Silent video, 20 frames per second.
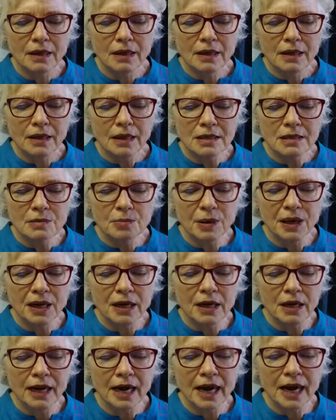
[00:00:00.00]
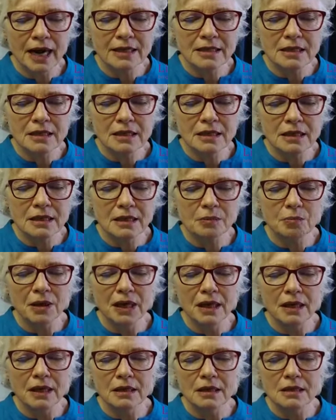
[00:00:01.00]
that has been our constant
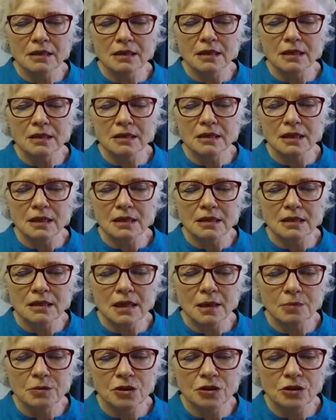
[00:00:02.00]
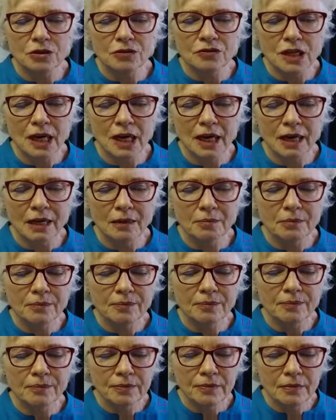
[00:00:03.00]
companion since the inception of time.
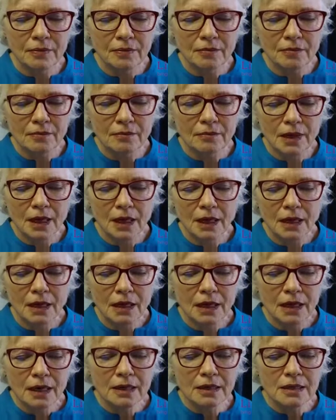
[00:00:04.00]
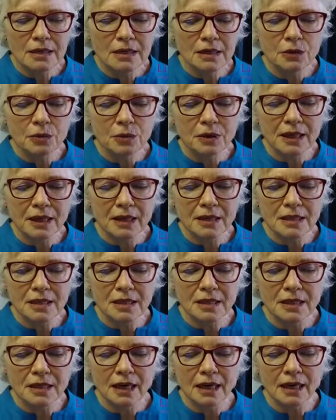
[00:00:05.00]
It is here with us
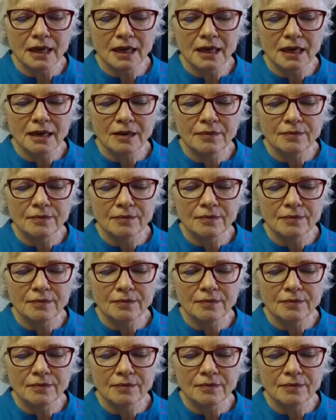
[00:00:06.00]
today.